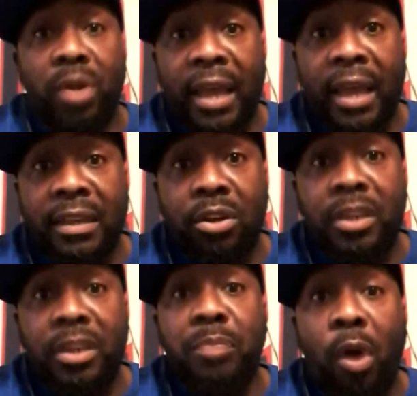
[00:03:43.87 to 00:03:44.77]
that,
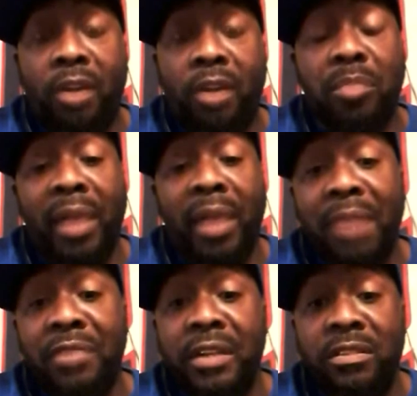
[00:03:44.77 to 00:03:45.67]
he's part to blame
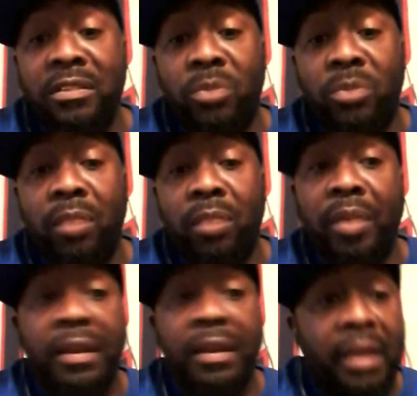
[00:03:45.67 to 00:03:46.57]
for this as well.
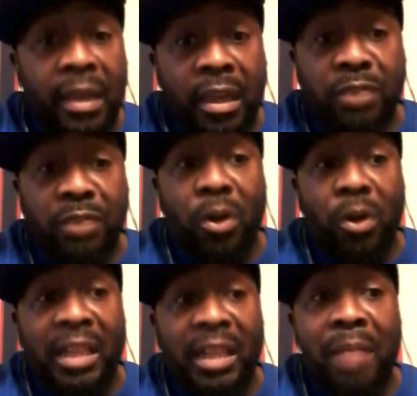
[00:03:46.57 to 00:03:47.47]
But as far as
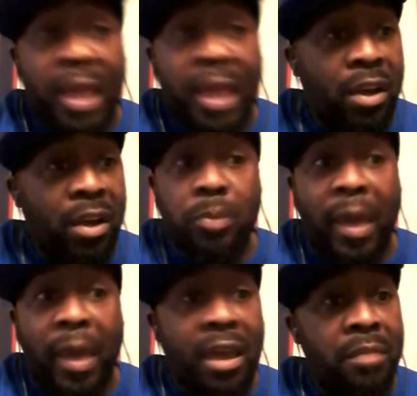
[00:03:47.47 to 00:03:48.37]
Eli Manning goes,
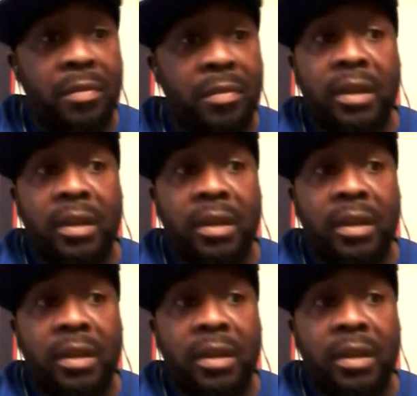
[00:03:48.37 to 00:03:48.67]
pay him.